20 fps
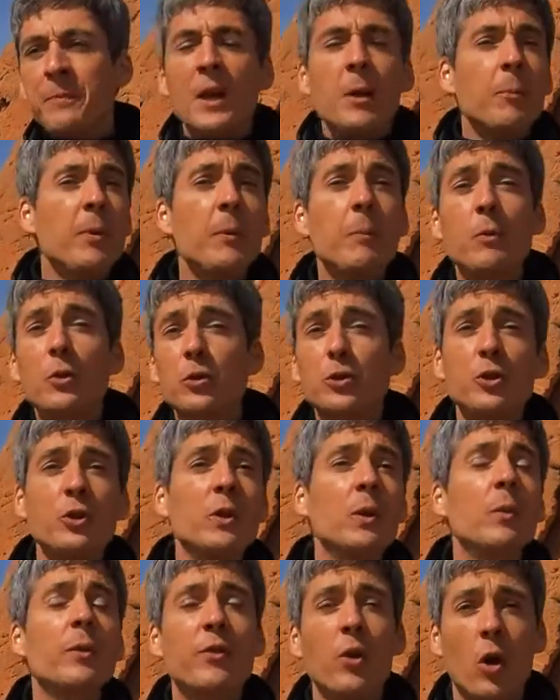people are
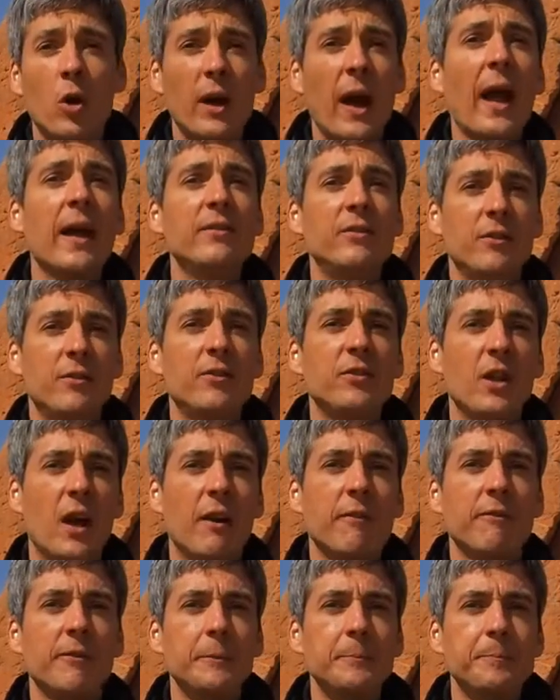shooting with all kinds of
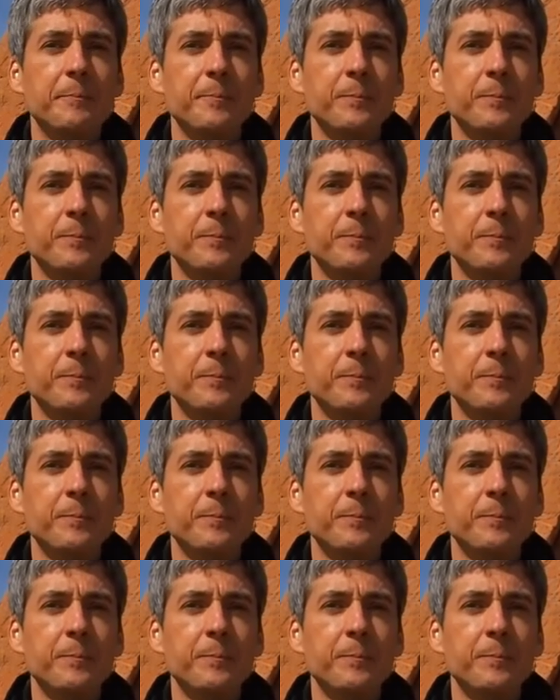stuff.